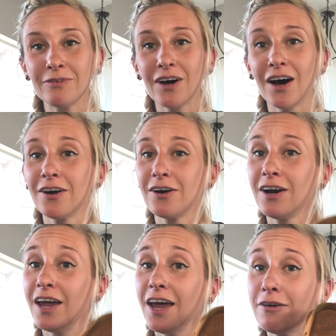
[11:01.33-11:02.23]
got our
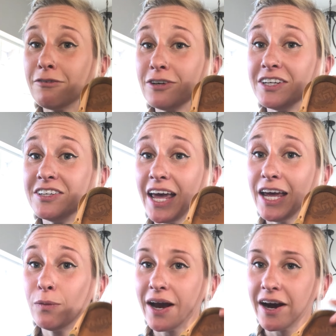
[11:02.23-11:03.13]

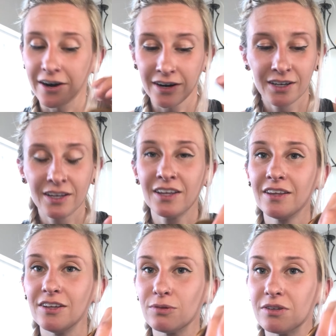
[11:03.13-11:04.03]
everyday wear.
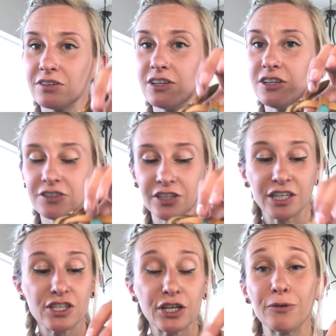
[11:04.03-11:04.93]
These ones are a little dirty
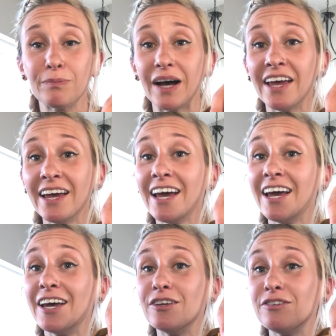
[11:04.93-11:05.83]
too, but
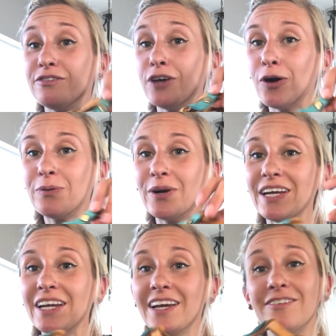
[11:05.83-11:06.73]
so
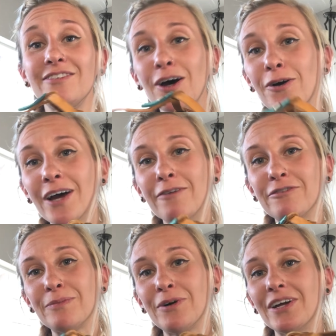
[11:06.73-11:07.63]
pretty and so
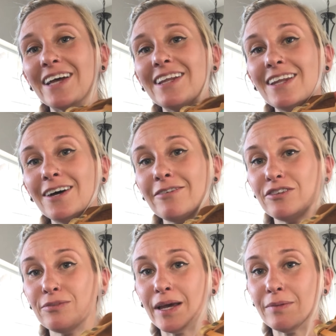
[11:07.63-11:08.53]
comfortable, and I love
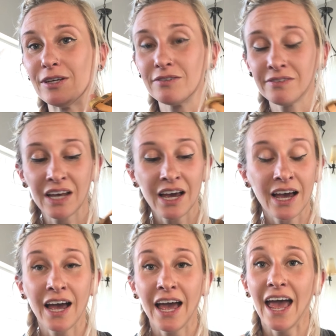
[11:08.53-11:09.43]
these babies.
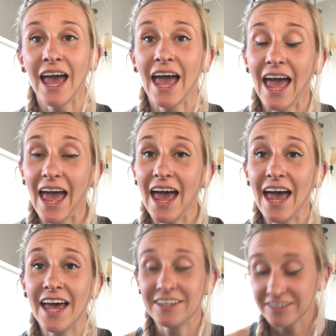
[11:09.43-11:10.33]

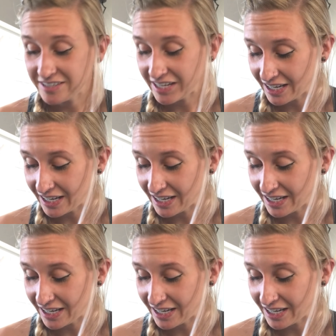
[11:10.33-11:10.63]
And